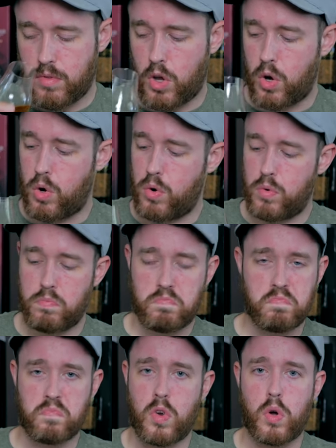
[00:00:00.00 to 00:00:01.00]
no
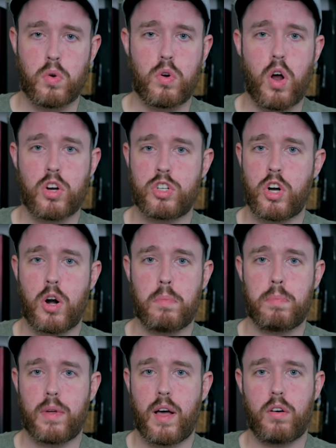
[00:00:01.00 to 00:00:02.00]
no
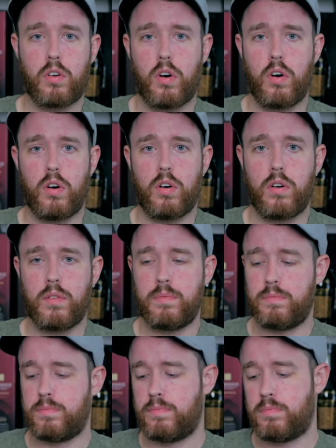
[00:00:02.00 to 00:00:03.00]
sharp alcohol
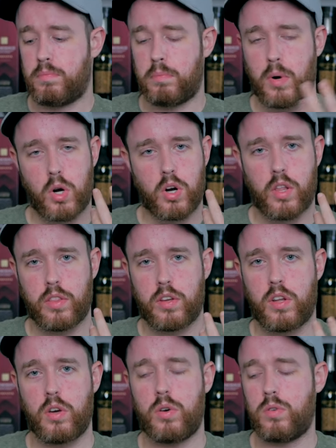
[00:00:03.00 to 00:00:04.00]
burn on the
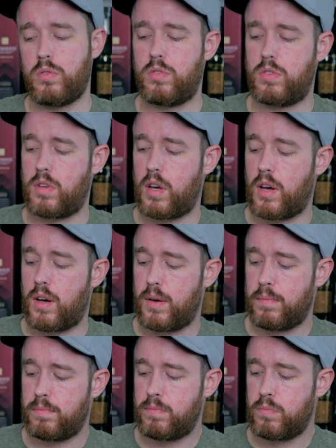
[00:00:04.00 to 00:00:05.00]
nose.
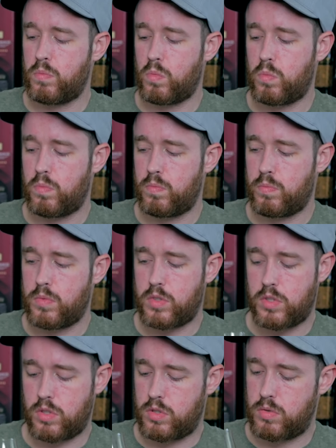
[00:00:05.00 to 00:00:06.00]
Um,
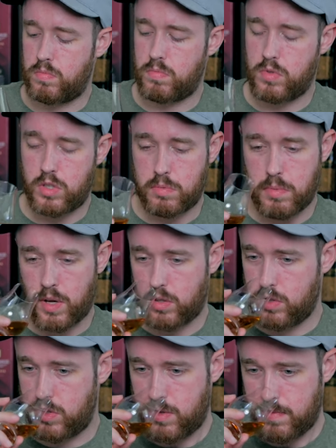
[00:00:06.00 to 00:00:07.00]

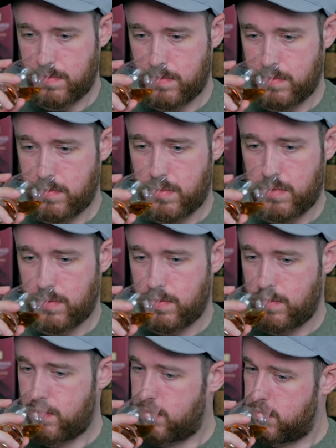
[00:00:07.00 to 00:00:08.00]
smells
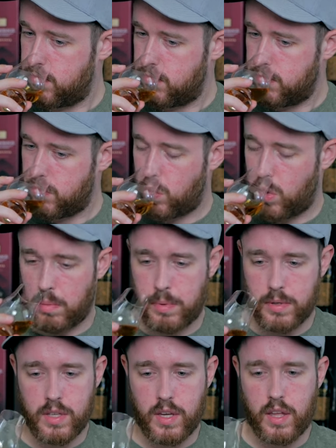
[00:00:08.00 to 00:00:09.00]
well
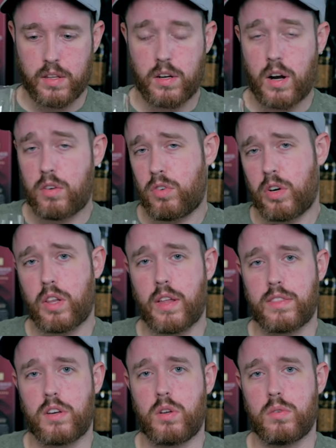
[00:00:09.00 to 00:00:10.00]
put together. I really
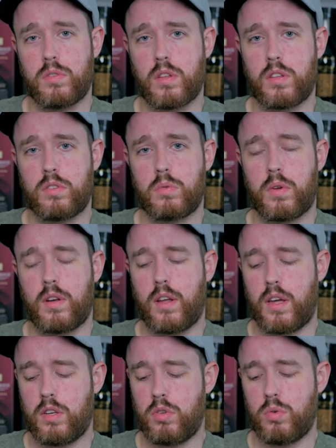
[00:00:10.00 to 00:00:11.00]
like the nose on this one.
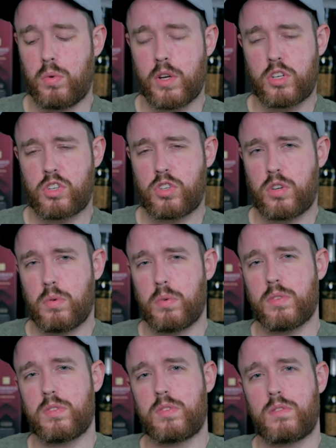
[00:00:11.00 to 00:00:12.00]
I do wish it
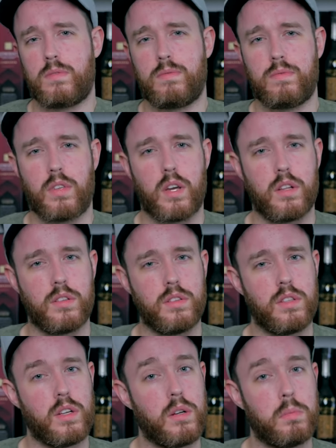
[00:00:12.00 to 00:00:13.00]
was a
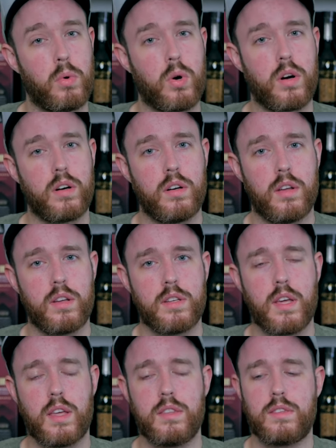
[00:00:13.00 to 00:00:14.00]
little more
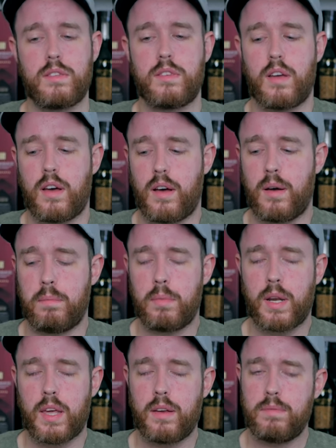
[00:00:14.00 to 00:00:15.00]
intense, um,
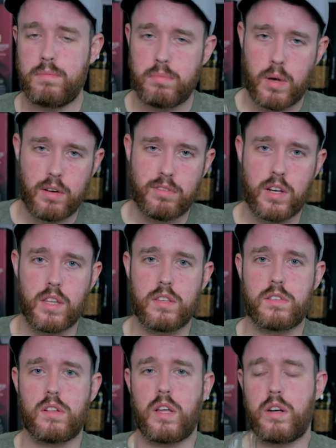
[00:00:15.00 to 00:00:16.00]
but again, Balvenie
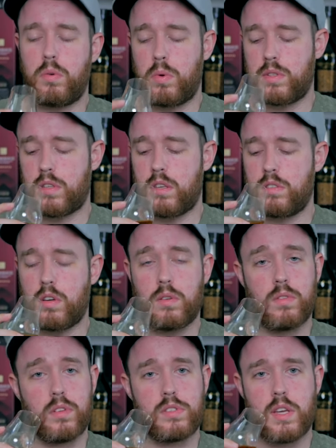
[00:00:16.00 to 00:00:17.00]
is a lighter whiskey, so
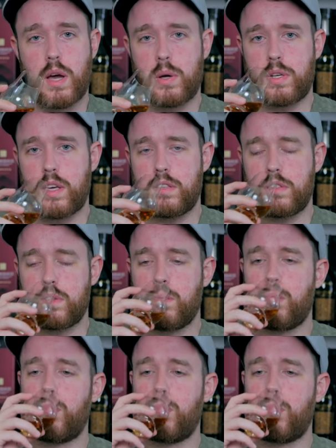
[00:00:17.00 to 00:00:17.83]
let's see how it tastes.